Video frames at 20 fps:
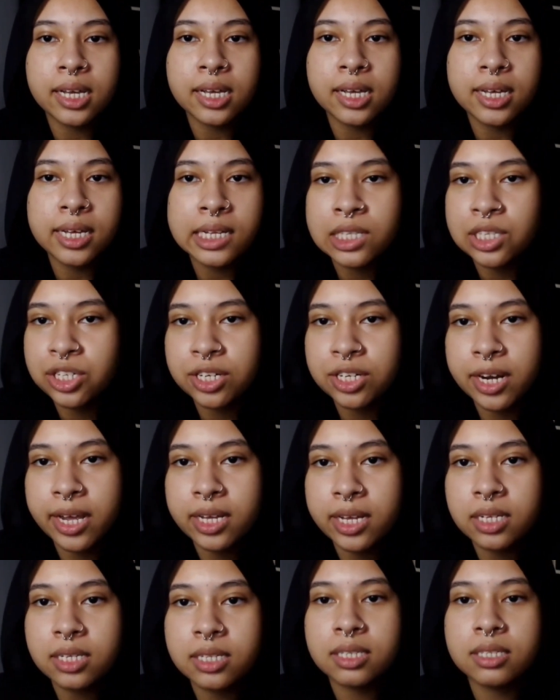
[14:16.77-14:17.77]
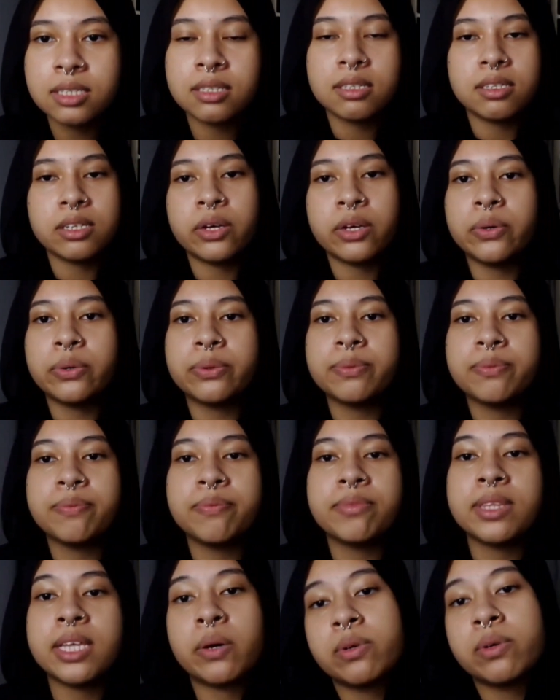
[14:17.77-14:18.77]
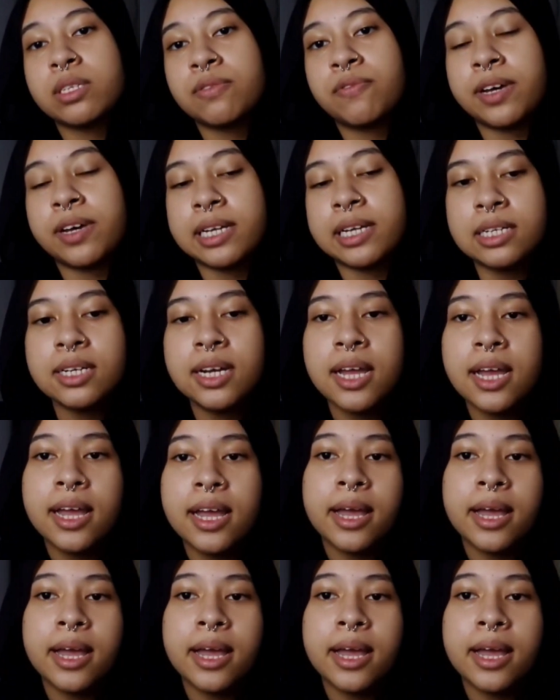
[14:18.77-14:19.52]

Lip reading: internet. So that was fun